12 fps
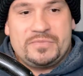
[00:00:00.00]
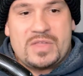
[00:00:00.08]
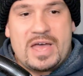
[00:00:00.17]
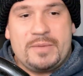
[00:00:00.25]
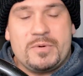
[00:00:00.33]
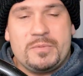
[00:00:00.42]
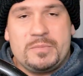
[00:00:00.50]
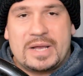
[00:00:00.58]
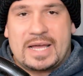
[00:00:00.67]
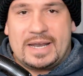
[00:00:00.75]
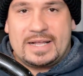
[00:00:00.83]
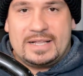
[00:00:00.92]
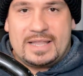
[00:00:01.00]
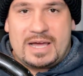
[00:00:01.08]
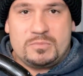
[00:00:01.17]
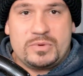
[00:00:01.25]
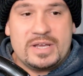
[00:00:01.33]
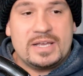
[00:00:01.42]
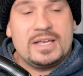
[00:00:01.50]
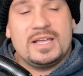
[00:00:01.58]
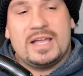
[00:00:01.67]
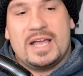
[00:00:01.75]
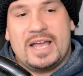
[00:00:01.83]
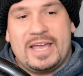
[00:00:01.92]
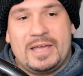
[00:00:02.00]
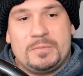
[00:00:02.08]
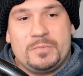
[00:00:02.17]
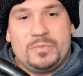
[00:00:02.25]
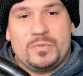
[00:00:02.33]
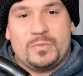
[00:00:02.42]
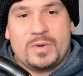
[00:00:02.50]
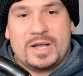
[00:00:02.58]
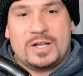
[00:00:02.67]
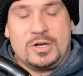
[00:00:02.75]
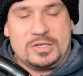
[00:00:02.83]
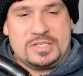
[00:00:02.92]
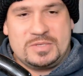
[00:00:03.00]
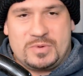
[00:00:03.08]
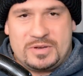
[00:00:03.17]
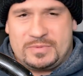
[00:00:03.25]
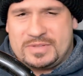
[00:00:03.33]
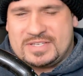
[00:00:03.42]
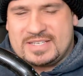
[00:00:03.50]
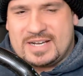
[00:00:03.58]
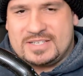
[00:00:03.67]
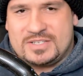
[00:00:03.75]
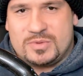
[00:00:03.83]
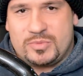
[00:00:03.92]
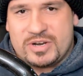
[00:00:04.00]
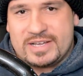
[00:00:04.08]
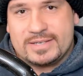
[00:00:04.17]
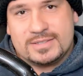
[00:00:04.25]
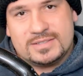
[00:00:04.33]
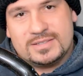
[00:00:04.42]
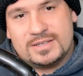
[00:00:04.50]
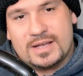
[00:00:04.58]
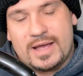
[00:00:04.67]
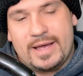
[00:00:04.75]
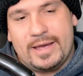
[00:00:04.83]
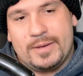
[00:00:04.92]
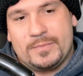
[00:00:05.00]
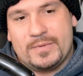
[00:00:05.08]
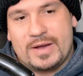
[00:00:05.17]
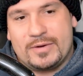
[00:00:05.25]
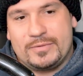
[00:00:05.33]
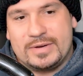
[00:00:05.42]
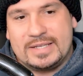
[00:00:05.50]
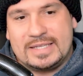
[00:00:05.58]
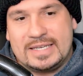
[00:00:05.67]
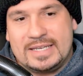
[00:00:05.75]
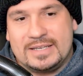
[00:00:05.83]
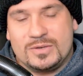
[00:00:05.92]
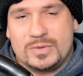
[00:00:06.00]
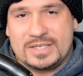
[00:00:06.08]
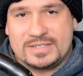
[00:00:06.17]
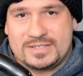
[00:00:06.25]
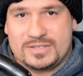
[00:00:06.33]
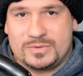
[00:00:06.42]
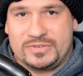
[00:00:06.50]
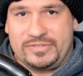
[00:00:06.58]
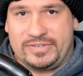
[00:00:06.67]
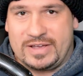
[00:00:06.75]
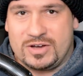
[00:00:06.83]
and a mechanical handbrake. When I got to this point with the size of the brakes, I really needed wheels that would fit